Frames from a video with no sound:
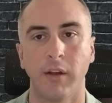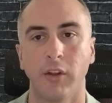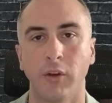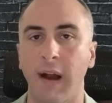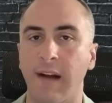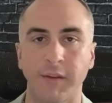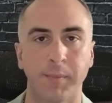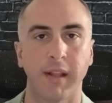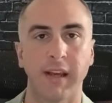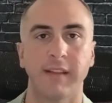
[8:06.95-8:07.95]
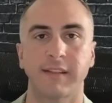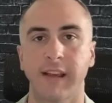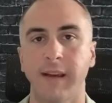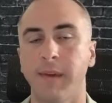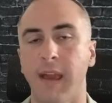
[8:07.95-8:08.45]
You have to play the
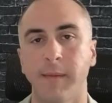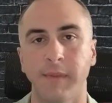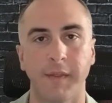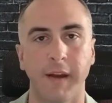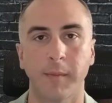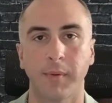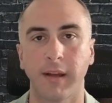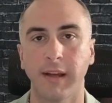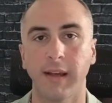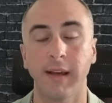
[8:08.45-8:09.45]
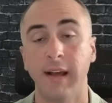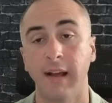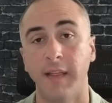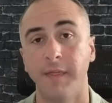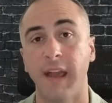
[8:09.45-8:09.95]
same game that they're playing,
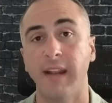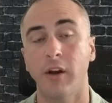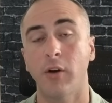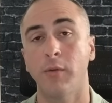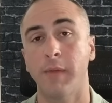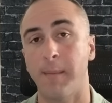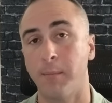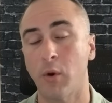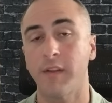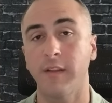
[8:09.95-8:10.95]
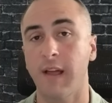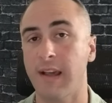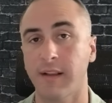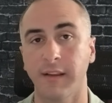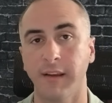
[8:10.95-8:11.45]
and they know that more than
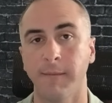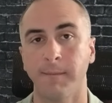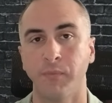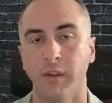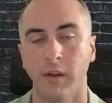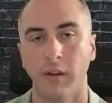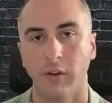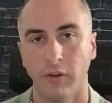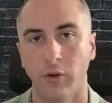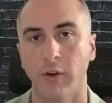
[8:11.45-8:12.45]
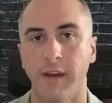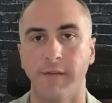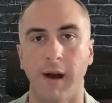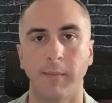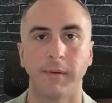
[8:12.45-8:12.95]
likely you'll give
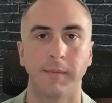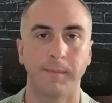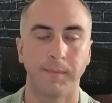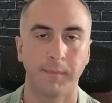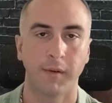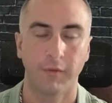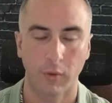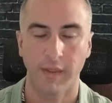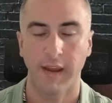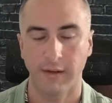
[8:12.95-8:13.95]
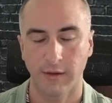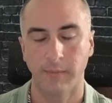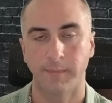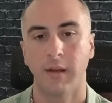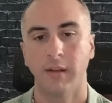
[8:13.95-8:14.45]
up before they do.
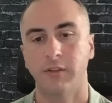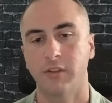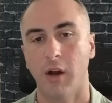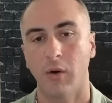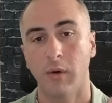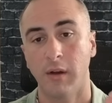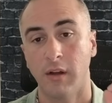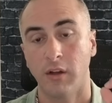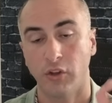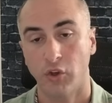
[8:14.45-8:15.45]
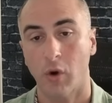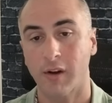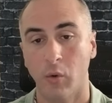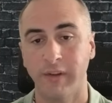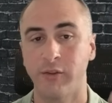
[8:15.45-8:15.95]
So you're
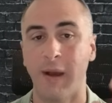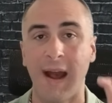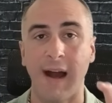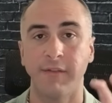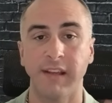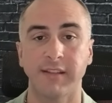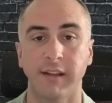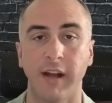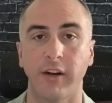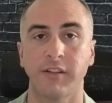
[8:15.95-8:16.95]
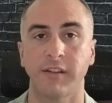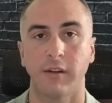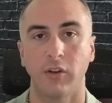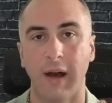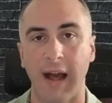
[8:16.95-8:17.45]
going to have these letters,
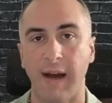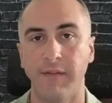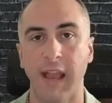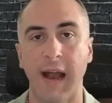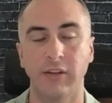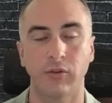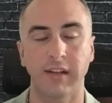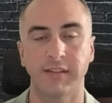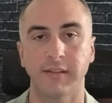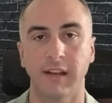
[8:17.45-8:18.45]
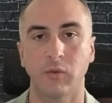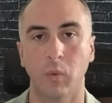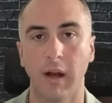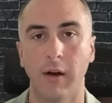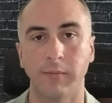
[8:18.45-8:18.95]
you'll have the addresses as well.